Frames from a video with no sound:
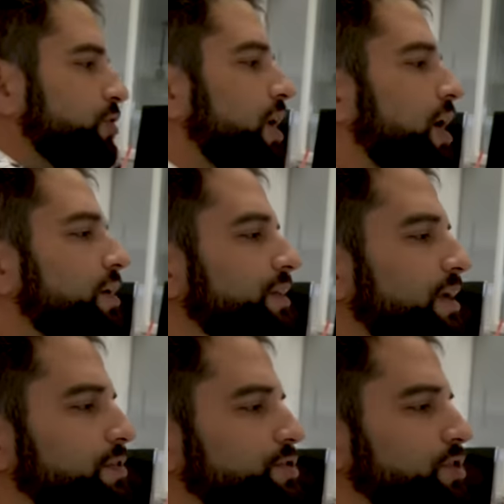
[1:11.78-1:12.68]
the car and
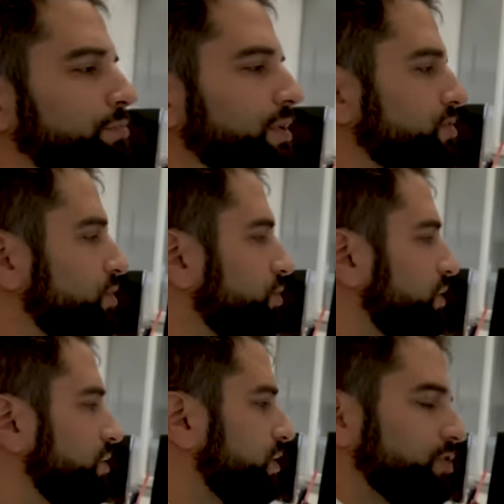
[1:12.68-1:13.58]
never stopping. So
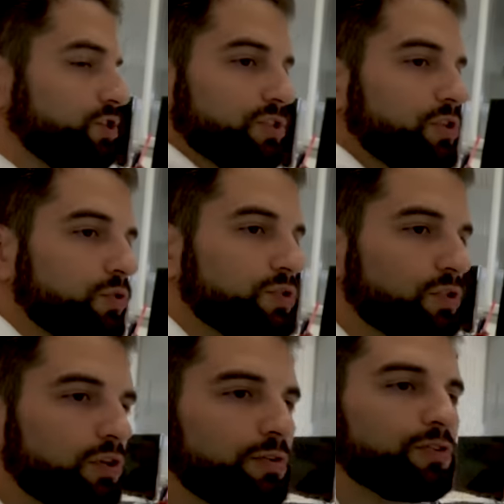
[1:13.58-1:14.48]
it just goes
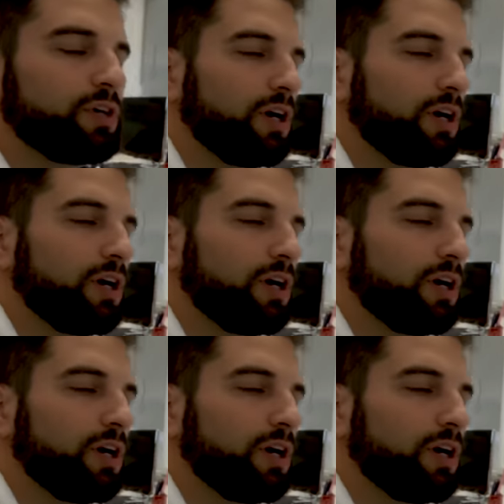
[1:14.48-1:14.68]
all around the